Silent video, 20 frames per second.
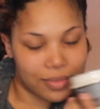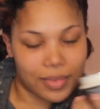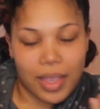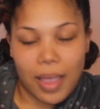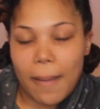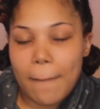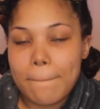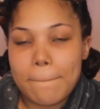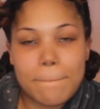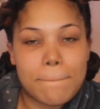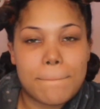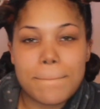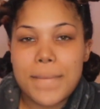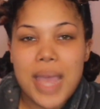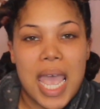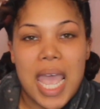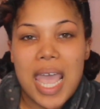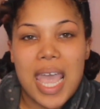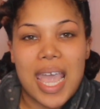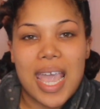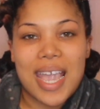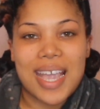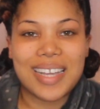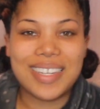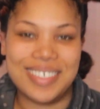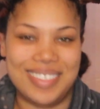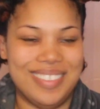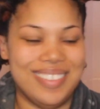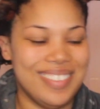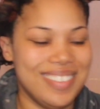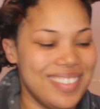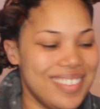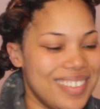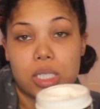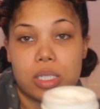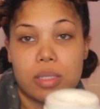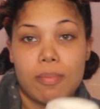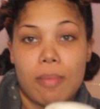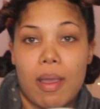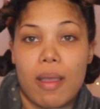no introduction. Y'all know
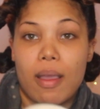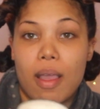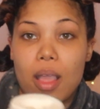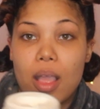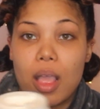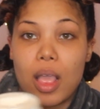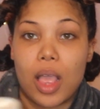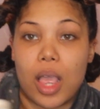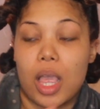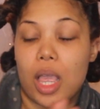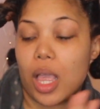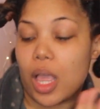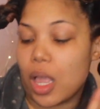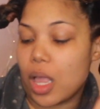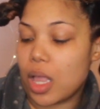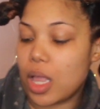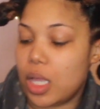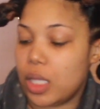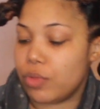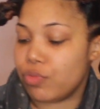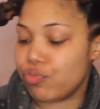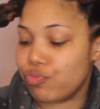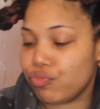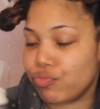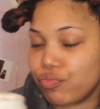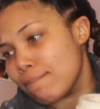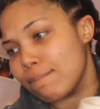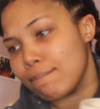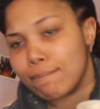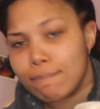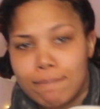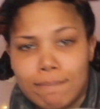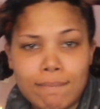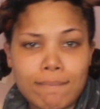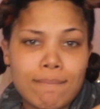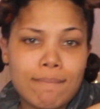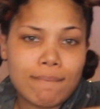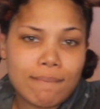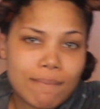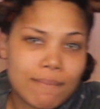that it's bae. This is
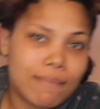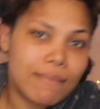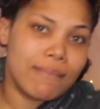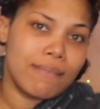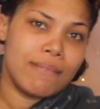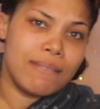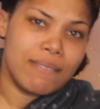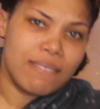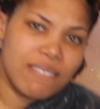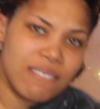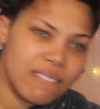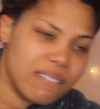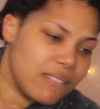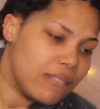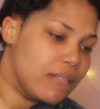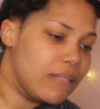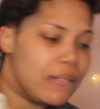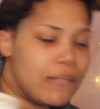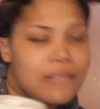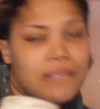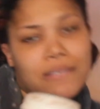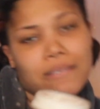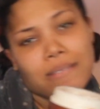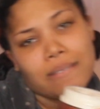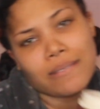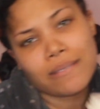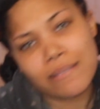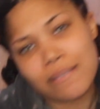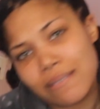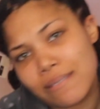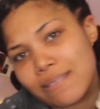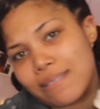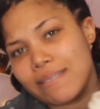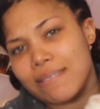the TGIN Honey Miracle Hair